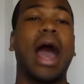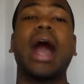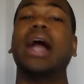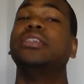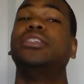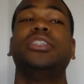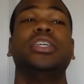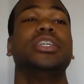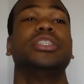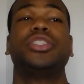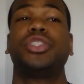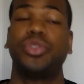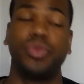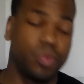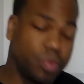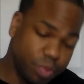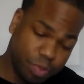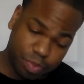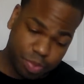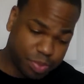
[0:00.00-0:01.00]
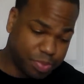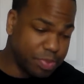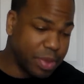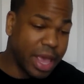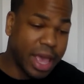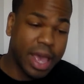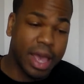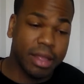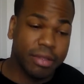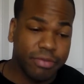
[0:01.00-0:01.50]
I just,
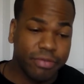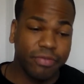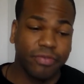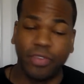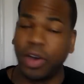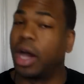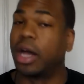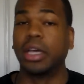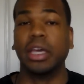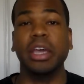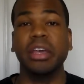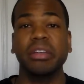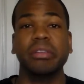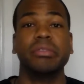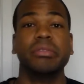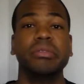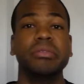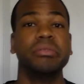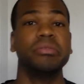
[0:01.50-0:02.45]
man, fuck it.